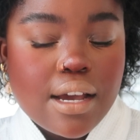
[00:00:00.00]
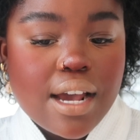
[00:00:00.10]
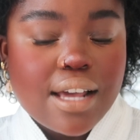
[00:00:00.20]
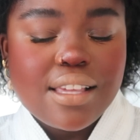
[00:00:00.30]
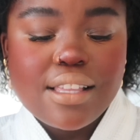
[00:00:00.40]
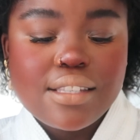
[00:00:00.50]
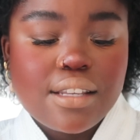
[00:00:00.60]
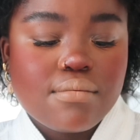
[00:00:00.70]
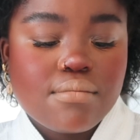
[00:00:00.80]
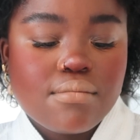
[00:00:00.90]
I think that's
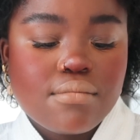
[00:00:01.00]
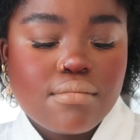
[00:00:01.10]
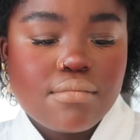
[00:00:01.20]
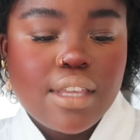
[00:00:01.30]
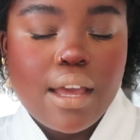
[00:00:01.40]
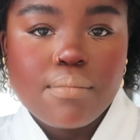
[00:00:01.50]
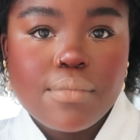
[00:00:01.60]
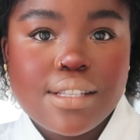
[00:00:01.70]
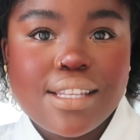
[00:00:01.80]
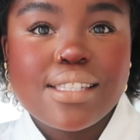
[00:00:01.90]
it. Yeah,
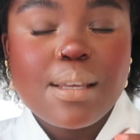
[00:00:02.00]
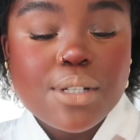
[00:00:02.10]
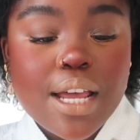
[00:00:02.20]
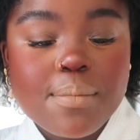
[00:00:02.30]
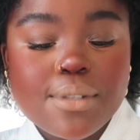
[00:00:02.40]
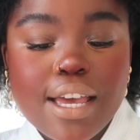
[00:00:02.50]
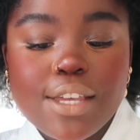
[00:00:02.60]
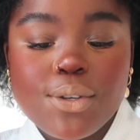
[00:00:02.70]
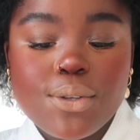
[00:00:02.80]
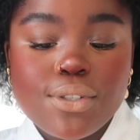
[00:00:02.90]
that's it. Sometimes I
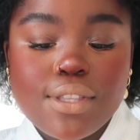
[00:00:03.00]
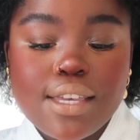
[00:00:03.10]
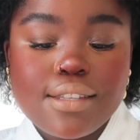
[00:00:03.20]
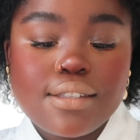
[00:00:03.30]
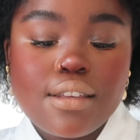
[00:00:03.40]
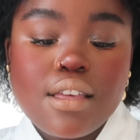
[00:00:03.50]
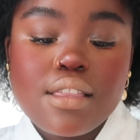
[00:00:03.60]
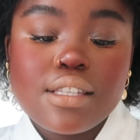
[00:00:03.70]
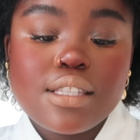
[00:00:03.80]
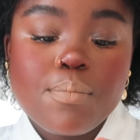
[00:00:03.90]
use this.
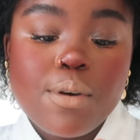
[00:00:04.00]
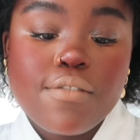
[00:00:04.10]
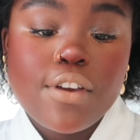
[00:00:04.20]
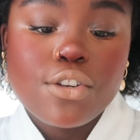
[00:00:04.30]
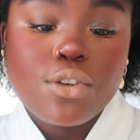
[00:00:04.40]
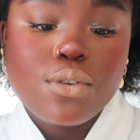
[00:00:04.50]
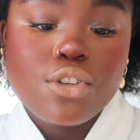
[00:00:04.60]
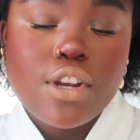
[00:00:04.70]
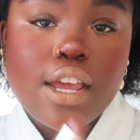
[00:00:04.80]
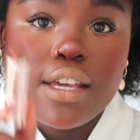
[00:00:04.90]
This is the Perfect Nude
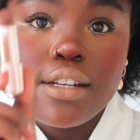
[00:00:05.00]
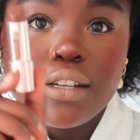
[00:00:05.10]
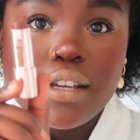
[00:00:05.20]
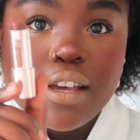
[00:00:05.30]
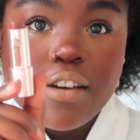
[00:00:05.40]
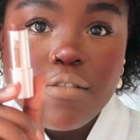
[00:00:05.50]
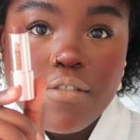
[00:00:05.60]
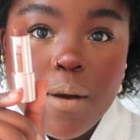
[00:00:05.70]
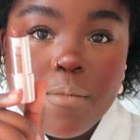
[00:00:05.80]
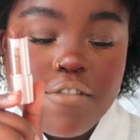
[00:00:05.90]
shade
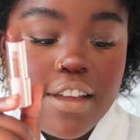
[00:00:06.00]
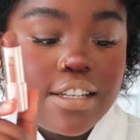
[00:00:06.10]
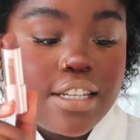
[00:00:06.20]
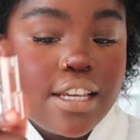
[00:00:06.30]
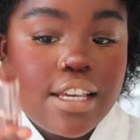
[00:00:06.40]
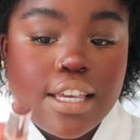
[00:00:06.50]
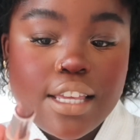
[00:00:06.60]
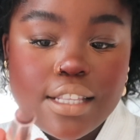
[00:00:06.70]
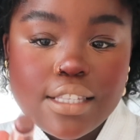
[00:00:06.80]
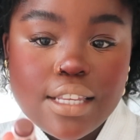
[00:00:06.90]
from Fenty.
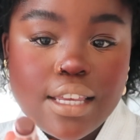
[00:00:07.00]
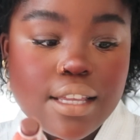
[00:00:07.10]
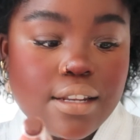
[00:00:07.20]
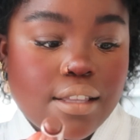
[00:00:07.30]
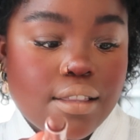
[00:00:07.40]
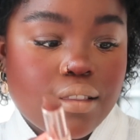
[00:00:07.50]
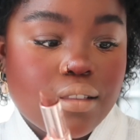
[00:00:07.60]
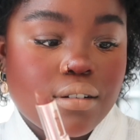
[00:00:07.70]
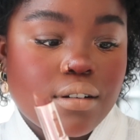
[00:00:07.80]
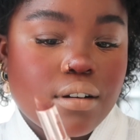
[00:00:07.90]
It's in,
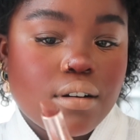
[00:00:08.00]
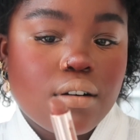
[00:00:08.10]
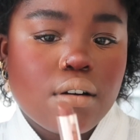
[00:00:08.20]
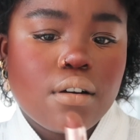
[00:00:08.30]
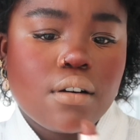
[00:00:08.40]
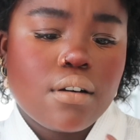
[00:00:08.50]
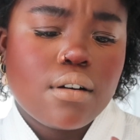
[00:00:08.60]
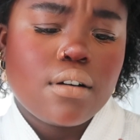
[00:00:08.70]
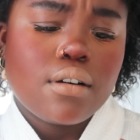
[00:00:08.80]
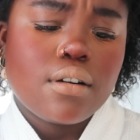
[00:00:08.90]

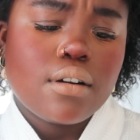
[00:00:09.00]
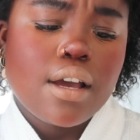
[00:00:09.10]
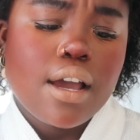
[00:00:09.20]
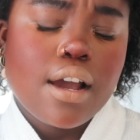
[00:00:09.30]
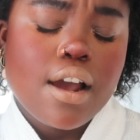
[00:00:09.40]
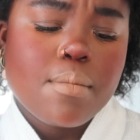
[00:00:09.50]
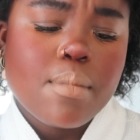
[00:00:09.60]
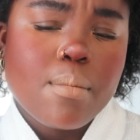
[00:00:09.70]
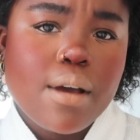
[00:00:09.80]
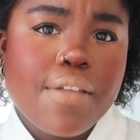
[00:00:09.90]
I can't
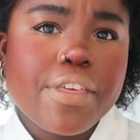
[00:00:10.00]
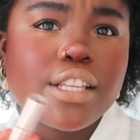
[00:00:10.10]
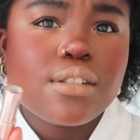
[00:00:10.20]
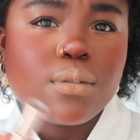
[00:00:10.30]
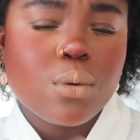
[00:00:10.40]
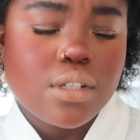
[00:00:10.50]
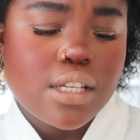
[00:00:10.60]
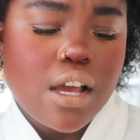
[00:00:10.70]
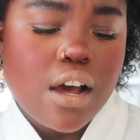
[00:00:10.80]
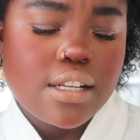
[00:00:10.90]
remember, I think it's
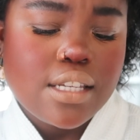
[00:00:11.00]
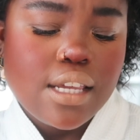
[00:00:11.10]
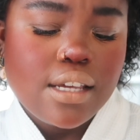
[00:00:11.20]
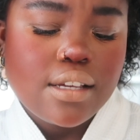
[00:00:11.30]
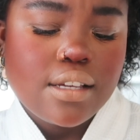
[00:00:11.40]
Flaunty Auntie.